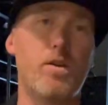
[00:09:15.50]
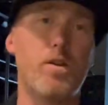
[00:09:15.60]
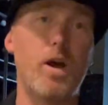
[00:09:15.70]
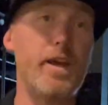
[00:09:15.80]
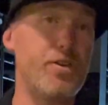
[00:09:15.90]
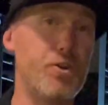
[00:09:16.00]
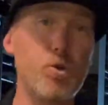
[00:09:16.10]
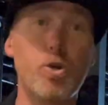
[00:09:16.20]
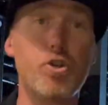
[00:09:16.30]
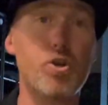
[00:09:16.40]
So I hit 2
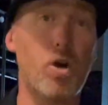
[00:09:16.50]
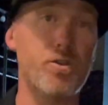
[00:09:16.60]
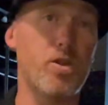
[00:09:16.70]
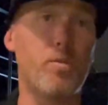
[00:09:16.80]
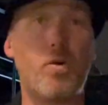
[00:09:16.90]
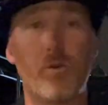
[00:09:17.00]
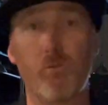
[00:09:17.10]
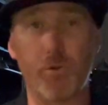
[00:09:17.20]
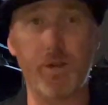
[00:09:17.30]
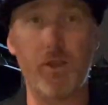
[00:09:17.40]
good shots on the par
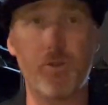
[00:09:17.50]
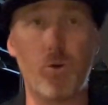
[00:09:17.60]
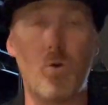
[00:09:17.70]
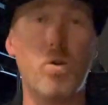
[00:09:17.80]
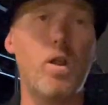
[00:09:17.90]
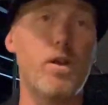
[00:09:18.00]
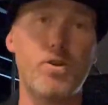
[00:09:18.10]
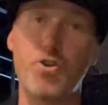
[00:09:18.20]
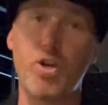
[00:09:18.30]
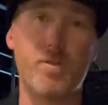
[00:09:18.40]
4 10th hole,
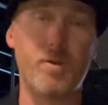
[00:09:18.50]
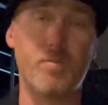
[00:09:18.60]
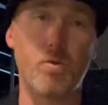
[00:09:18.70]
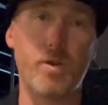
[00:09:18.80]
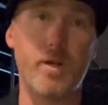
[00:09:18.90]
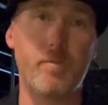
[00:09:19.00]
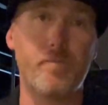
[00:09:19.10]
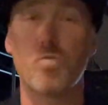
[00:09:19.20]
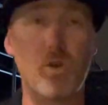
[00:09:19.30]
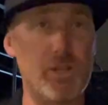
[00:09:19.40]
just missed birdie.
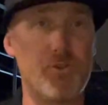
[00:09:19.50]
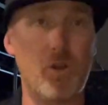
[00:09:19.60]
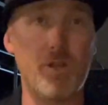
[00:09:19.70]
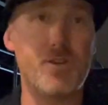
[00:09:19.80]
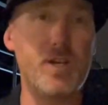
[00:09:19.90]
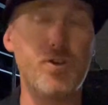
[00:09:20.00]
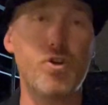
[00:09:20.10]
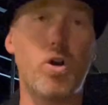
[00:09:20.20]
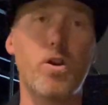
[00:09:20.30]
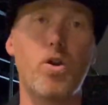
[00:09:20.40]
Really solid tee
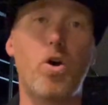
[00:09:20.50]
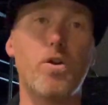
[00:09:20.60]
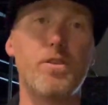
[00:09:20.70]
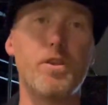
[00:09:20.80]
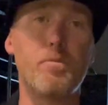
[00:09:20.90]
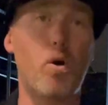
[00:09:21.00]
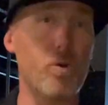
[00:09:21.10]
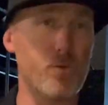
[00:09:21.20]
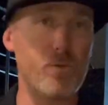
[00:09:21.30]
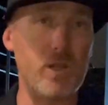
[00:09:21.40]
shot on the
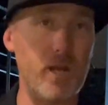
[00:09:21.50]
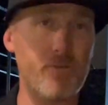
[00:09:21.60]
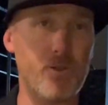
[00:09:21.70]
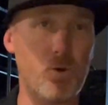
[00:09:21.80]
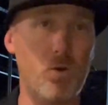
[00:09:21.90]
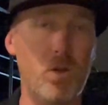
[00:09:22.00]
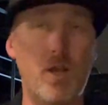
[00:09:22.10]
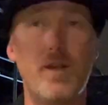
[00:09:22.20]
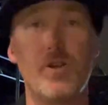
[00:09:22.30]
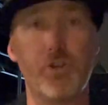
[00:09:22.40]
par 3 11th hole,
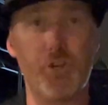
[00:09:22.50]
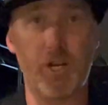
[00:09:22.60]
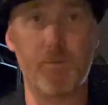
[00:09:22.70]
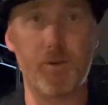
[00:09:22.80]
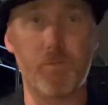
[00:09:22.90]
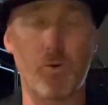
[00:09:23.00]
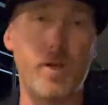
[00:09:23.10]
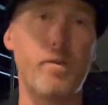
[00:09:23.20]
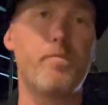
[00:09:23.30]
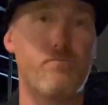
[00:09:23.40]
just missed
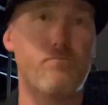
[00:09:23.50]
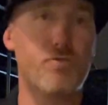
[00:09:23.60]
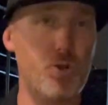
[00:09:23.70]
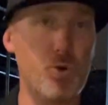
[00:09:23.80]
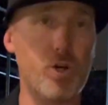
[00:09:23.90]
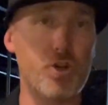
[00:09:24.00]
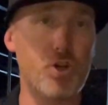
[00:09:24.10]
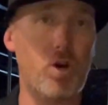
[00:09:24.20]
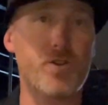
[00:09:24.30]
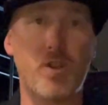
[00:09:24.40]
birdie. 2 good
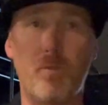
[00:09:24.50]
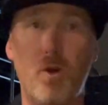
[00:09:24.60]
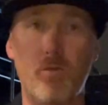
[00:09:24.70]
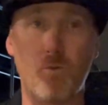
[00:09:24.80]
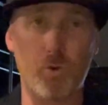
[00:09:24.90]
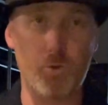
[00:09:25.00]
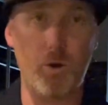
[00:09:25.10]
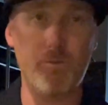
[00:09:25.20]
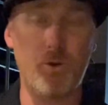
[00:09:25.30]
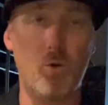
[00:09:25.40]
shots on the par 4
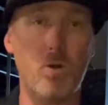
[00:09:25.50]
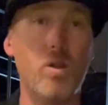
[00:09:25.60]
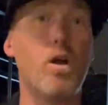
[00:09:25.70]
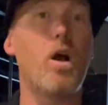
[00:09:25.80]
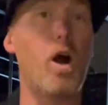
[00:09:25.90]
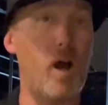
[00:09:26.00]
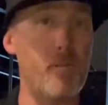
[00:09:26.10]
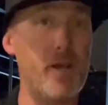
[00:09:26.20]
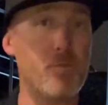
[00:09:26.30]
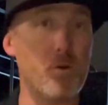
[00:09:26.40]
12th hole, I
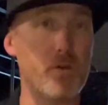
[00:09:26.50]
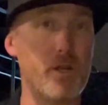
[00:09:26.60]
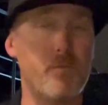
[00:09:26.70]
make birdie.